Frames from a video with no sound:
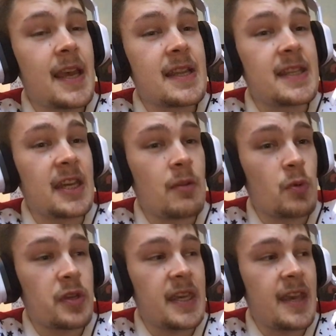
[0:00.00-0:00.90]

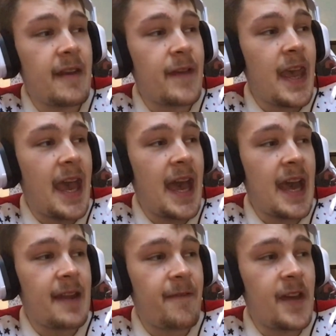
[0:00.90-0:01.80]
Dynamo Kiev,
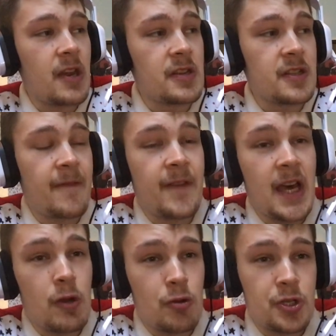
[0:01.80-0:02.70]
and
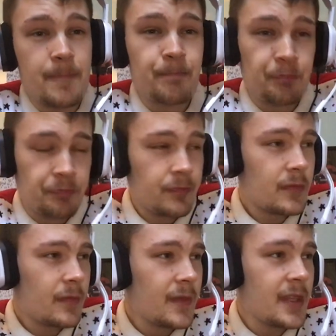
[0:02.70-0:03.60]
Ferencvaros.
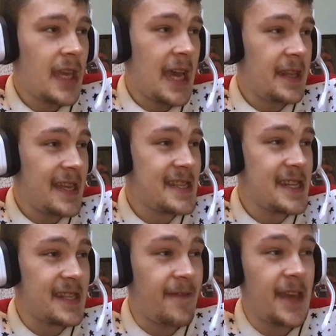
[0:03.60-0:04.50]
And this
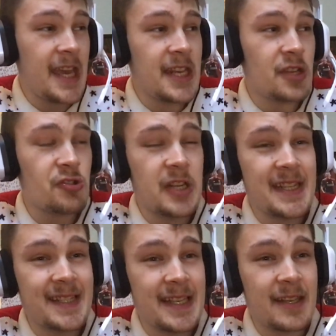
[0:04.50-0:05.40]
is the very
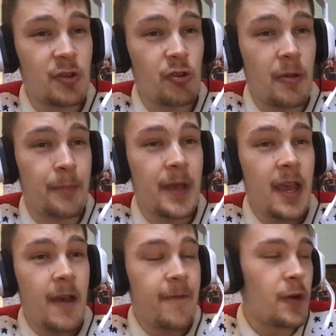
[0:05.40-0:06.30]
interesting group
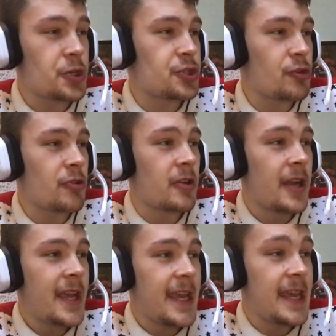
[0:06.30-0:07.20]
for sure.
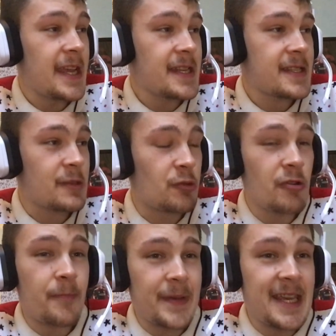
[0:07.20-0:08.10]
It is
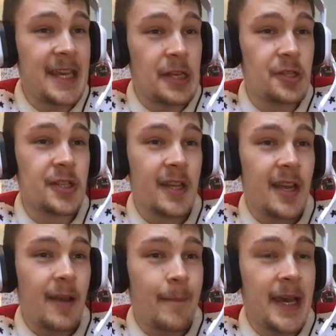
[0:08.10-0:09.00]
Group H.
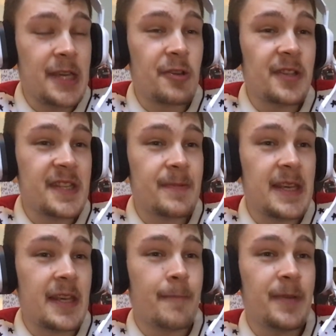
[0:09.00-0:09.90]
My goodness
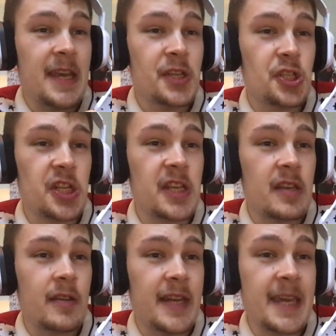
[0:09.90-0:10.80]
me,
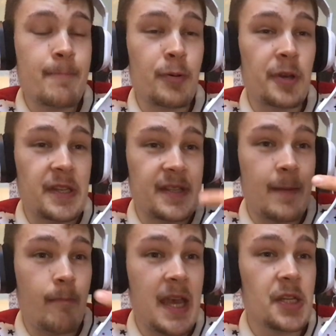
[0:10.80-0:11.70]
PSG, 9 points,
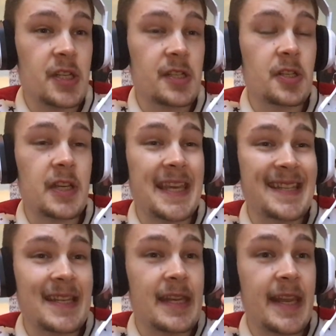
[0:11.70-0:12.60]
Manchester
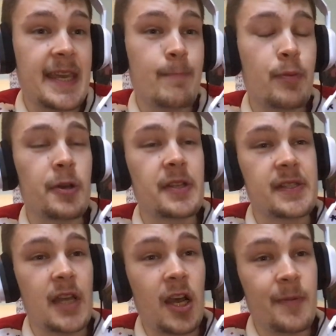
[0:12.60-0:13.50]
United, 9
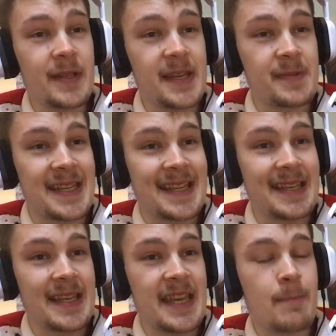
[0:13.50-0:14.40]
points, RB Leipzig,
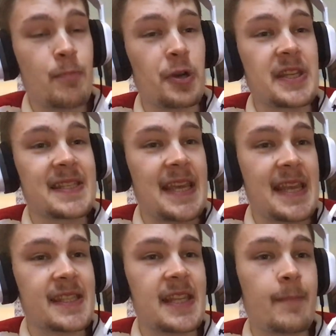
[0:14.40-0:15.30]
9 points,
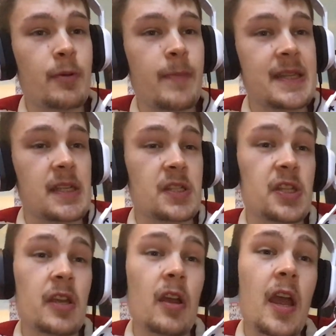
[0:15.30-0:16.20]
Istanbul
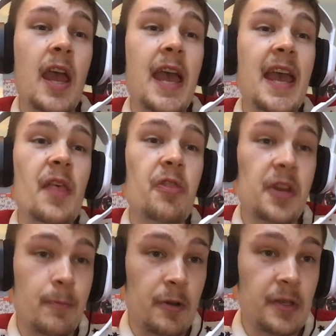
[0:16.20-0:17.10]
Basaksehir,
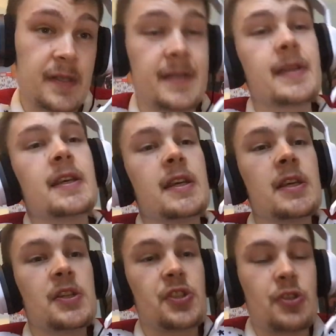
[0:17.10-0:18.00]
3
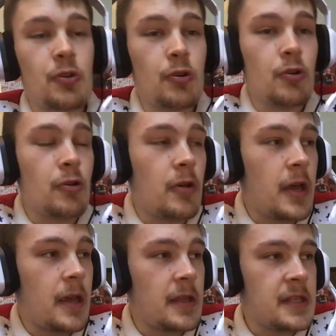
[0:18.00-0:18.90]
points. So,
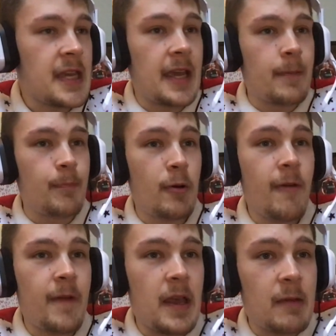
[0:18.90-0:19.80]
yeah,
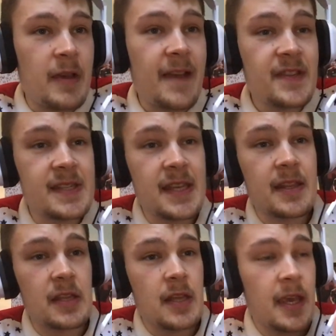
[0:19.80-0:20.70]
both. We have to say
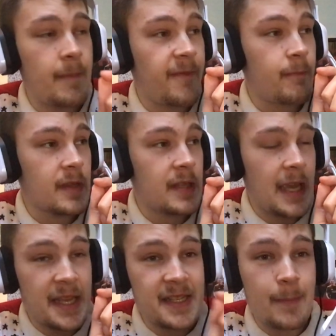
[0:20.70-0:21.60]
that
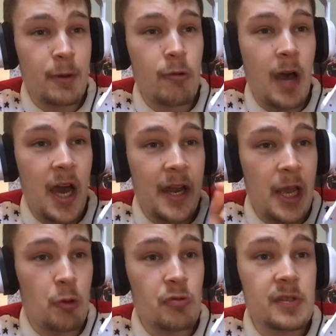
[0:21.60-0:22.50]
Istanbul are
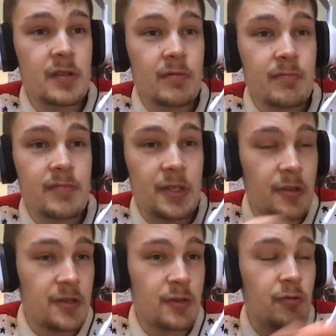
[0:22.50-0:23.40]
out,
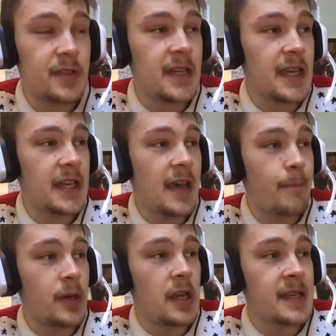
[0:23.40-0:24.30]
so there's no denying
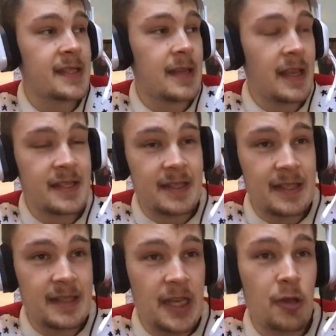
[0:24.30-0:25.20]
that, but it's
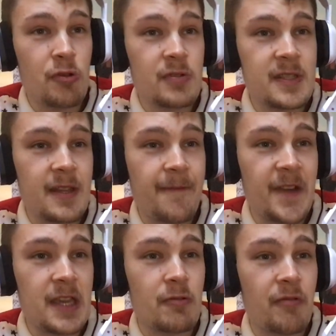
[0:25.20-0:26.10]
down to the
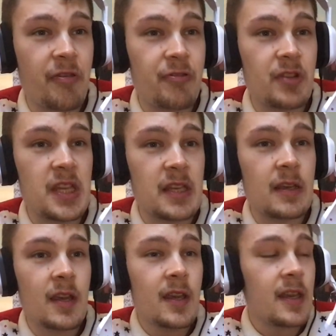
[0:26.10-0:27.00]
final
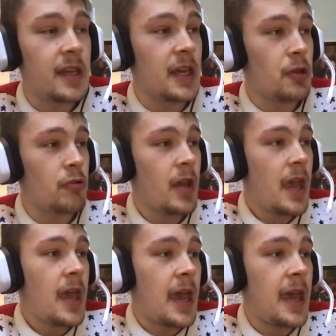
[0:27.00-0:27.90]
three now.
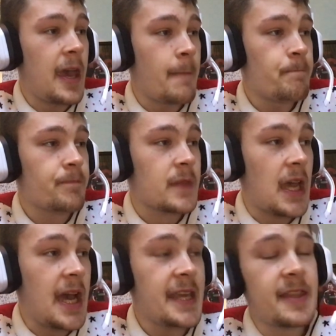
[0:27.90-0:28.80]

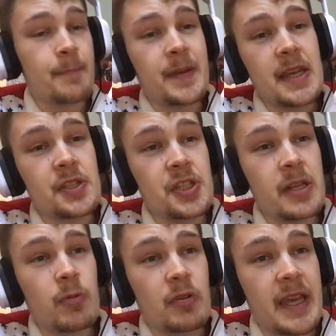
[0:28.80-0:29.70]
I think
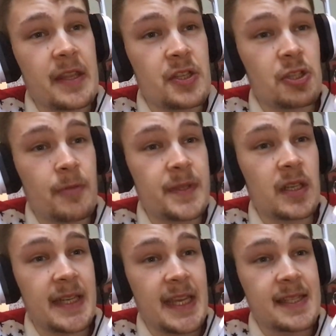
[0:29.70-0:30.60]
PSG will get the job
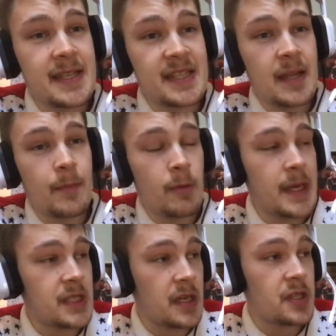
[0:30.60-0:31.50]
done against Istanbul
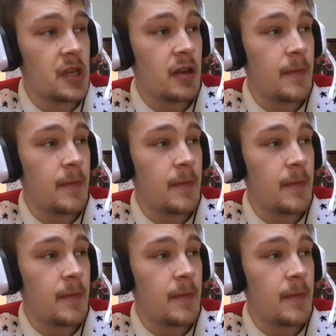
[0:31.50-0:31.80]
Basaksehir.